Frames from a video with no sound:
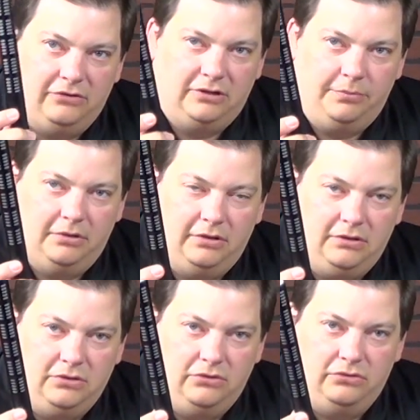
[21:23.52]
are typically
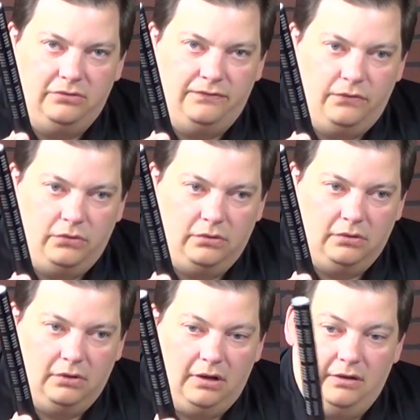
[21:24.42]
used
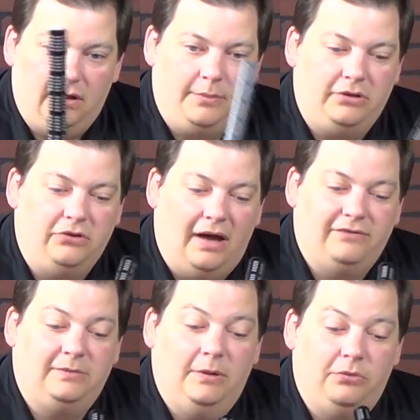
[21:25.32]
for, I've
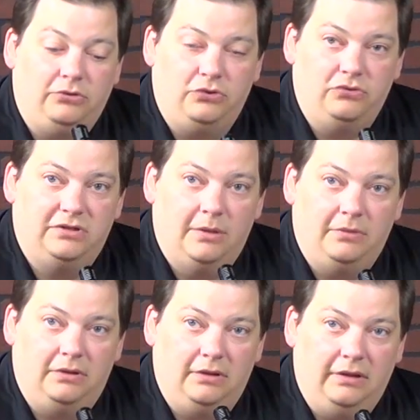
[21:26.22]
seen people use them
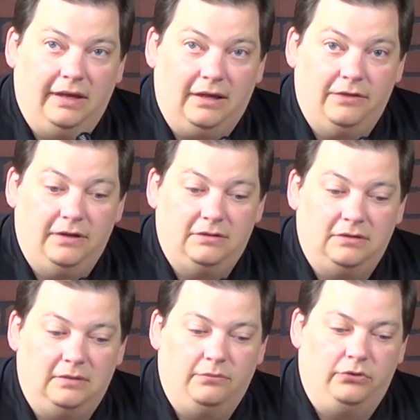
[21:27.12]
like this,
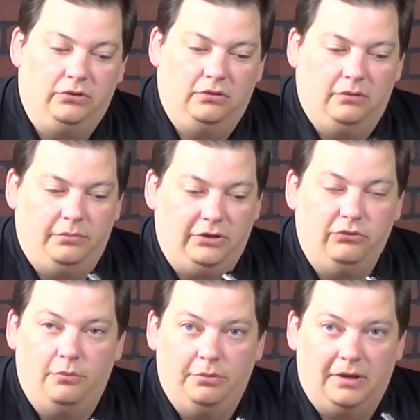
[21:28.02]
and but you don't
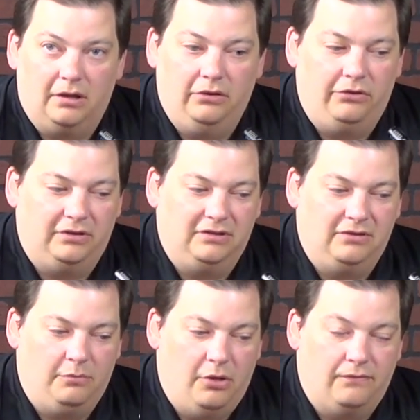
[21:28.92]
want to put them that close because
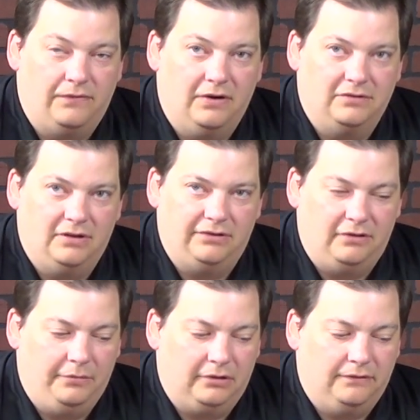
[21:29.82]
they're very
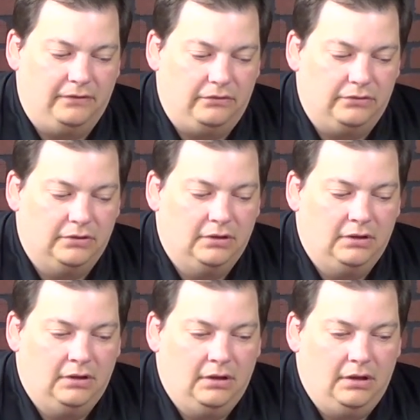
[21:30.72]
sensitive microphones.
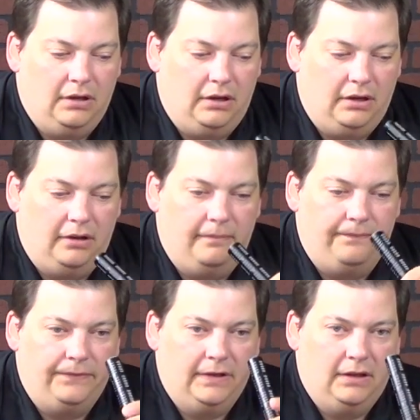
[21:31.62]

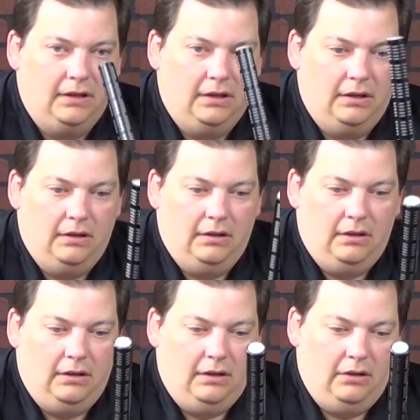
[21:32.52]

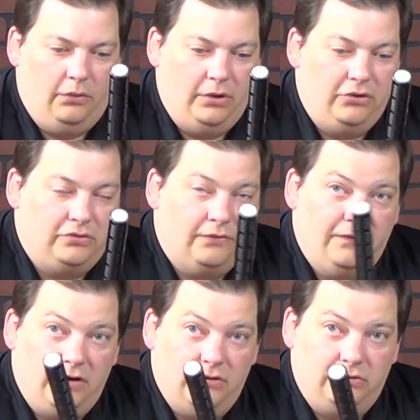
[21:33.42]
We use them for
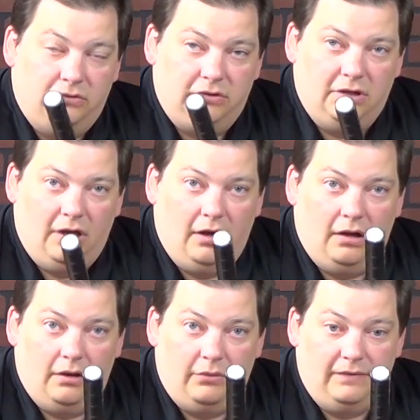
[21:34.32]
video shoots.
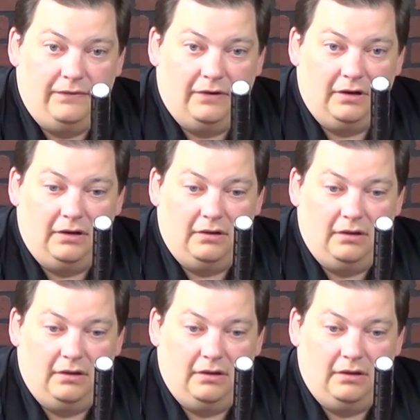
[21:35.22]
We very